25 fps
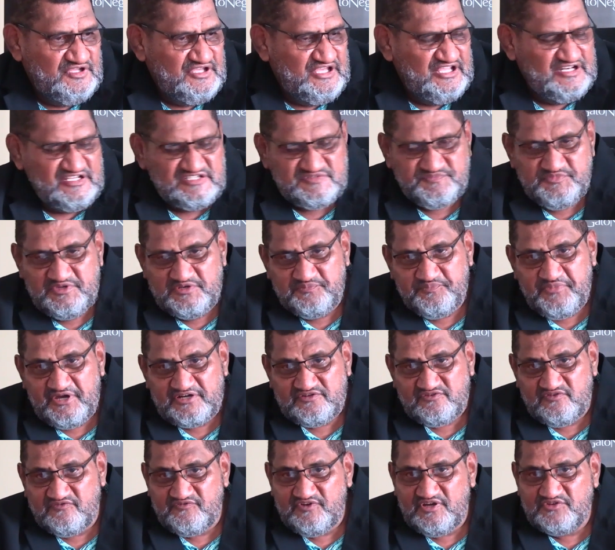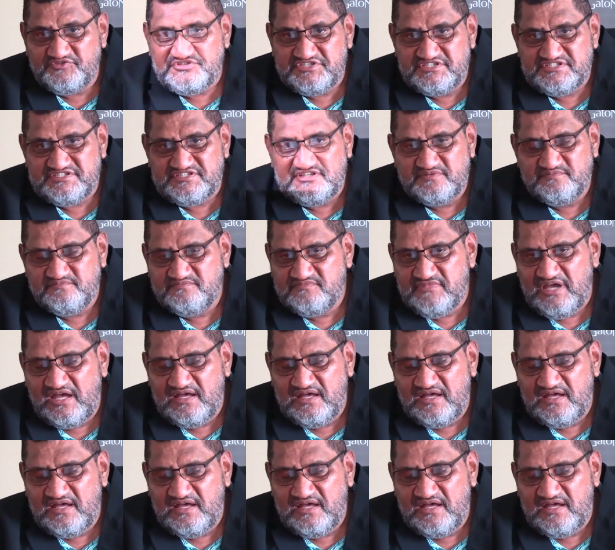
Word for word: and he's been part of our system.